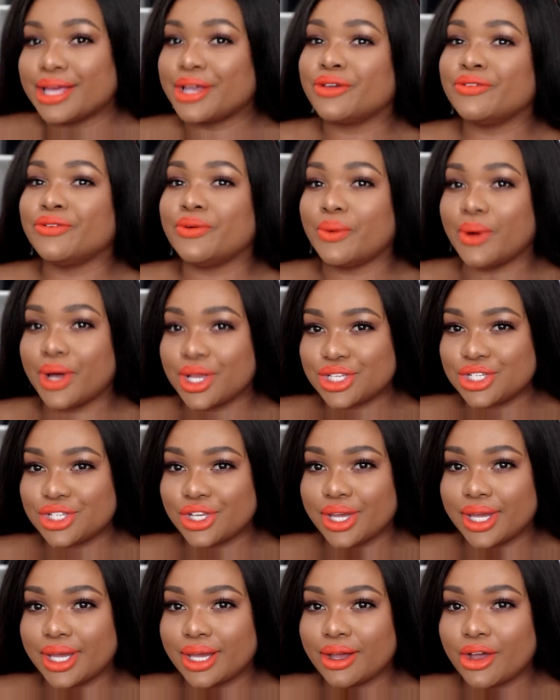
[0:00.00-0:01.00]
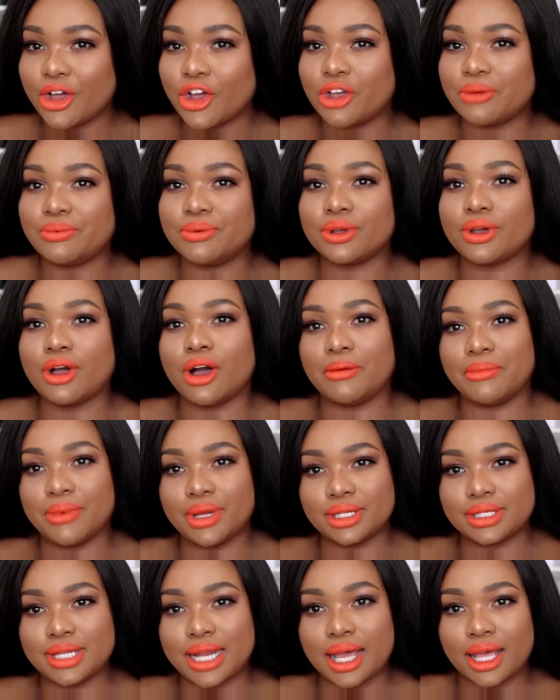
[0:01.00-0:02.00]
thank you for watching hope you
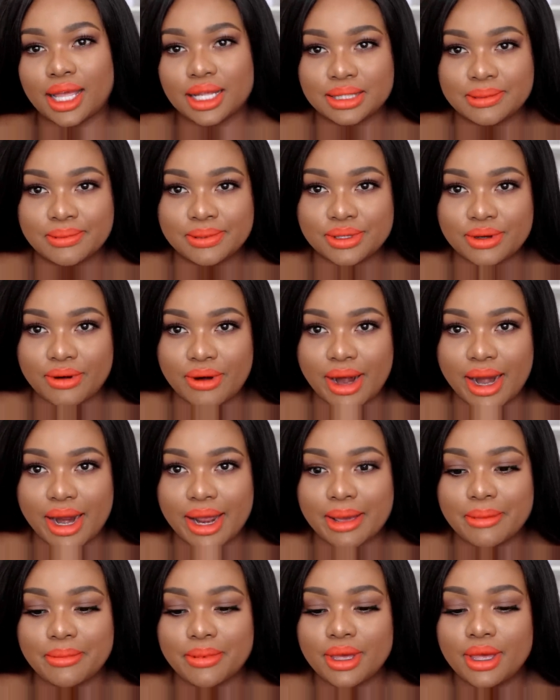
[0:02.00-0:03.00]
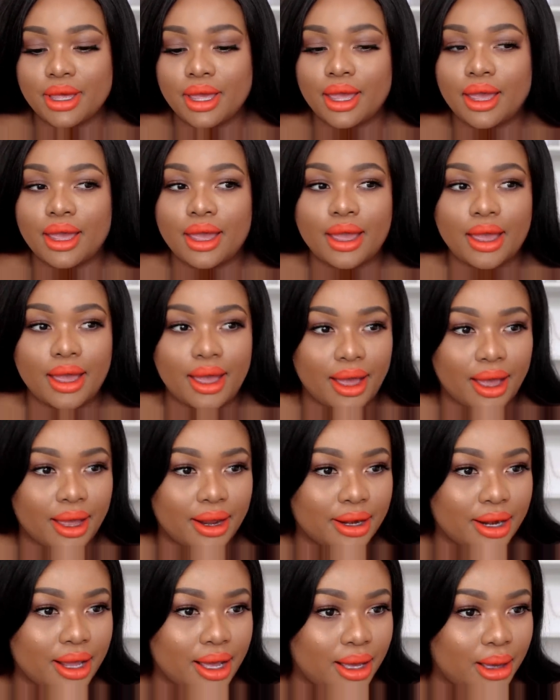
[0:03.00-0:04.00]
comment like and subscribe
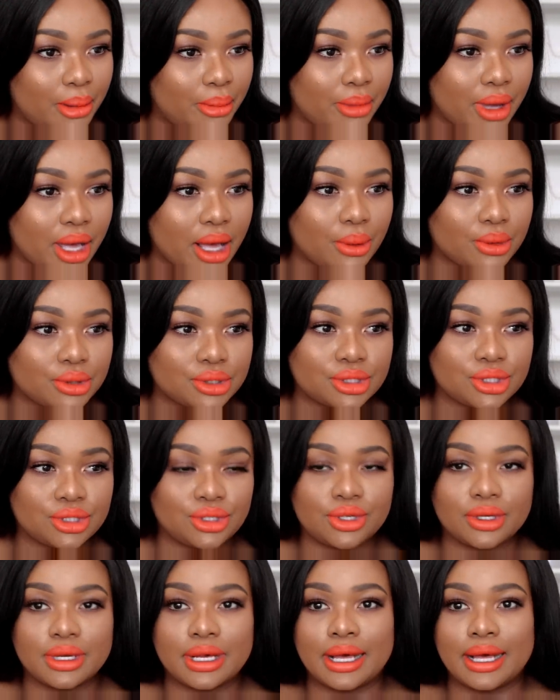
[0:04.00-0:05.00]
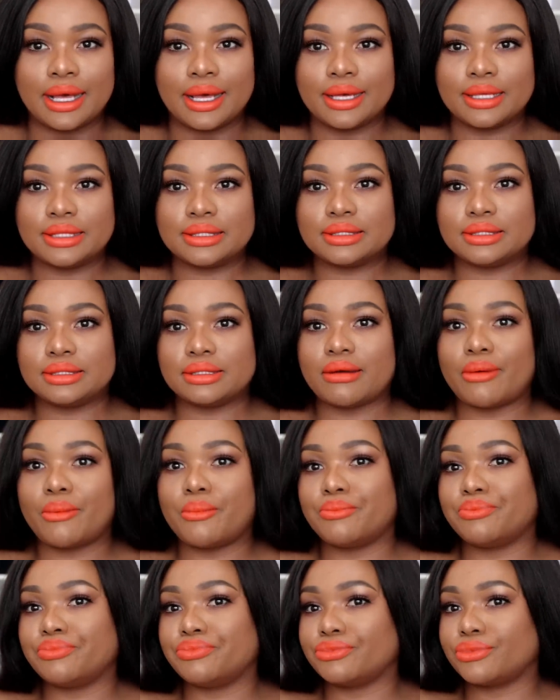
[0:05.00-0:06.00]
and um i will see you guys
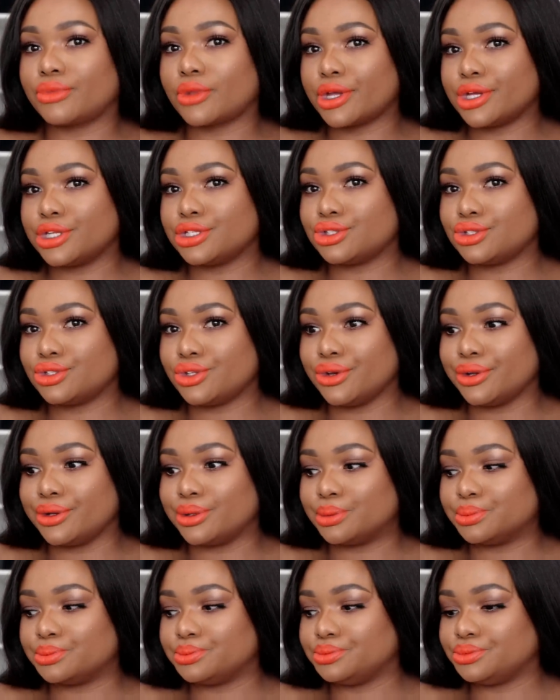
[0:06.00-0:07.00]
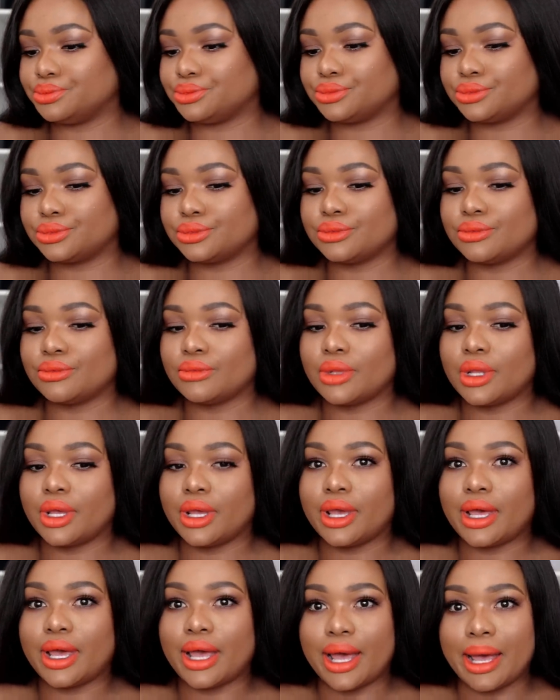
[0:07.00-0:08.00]
soon
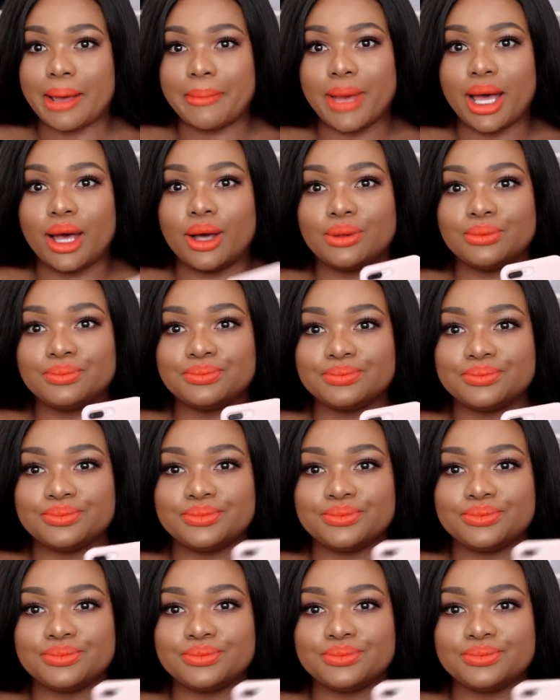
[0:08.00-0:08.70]
i'm out